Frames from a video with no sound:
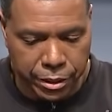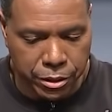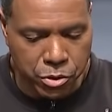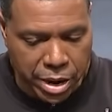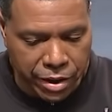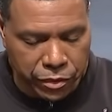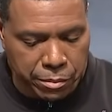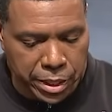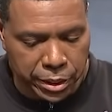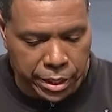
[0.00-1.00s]
You have to
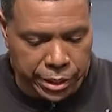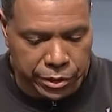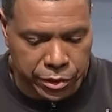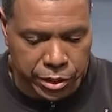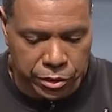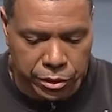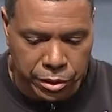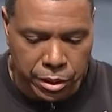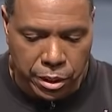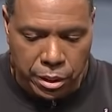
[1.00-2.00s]
make that decision
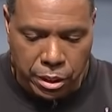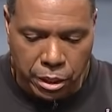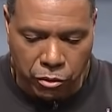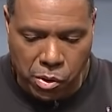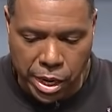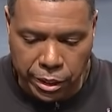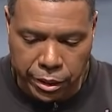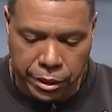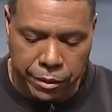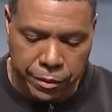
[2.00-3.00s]
of
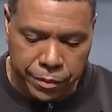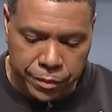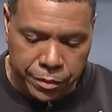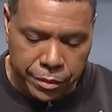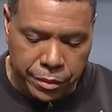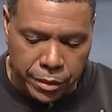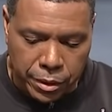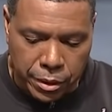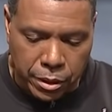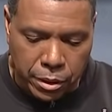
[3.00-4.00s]
quality.
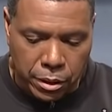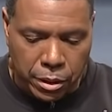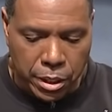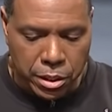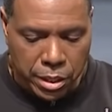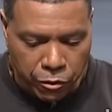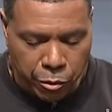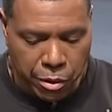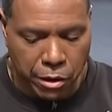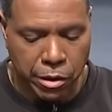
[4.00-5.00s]
He never
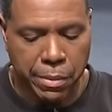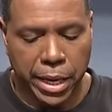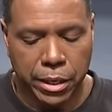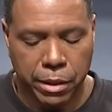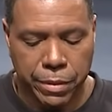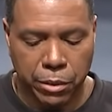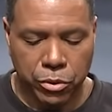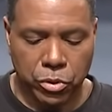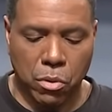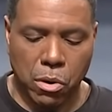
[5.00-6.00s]
brought it back up. That was
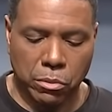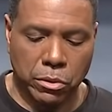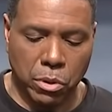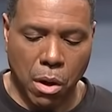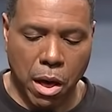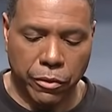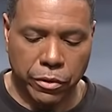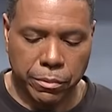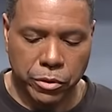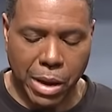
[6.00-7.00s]
so
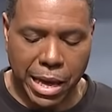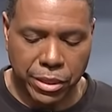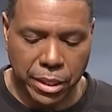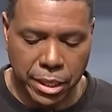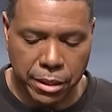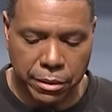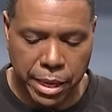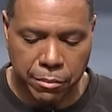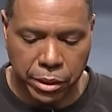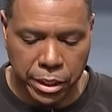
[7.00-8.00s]
awesome. So I think
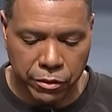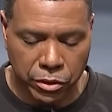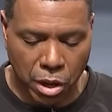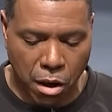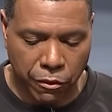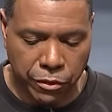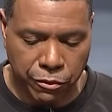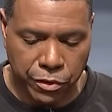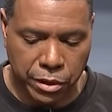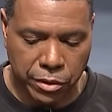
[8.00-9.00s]
that believers often
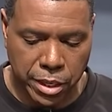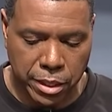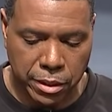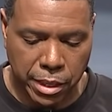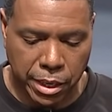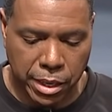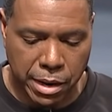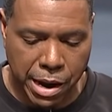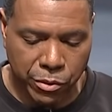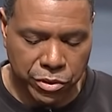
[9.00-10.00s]
feel that they
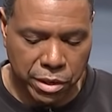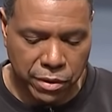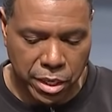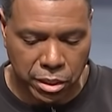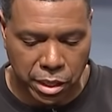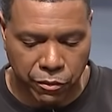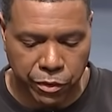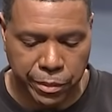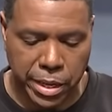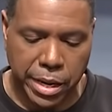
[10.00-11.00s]
cannot receive anything
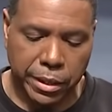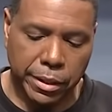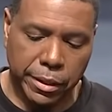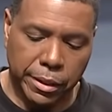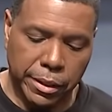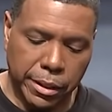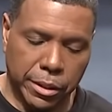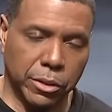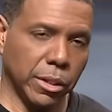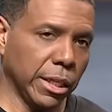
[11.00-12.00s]
from God
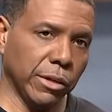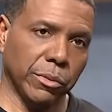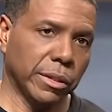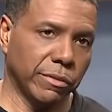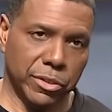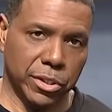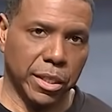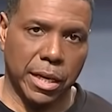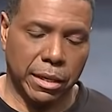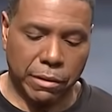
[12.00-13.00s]
until they get rid of the
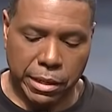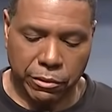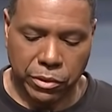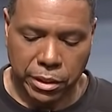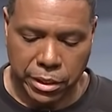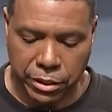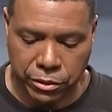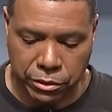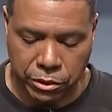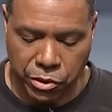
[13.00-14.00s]
sin. I don't think
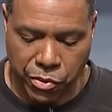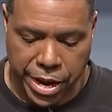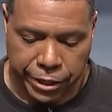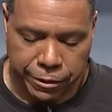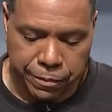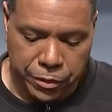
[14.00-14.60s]
that's correct.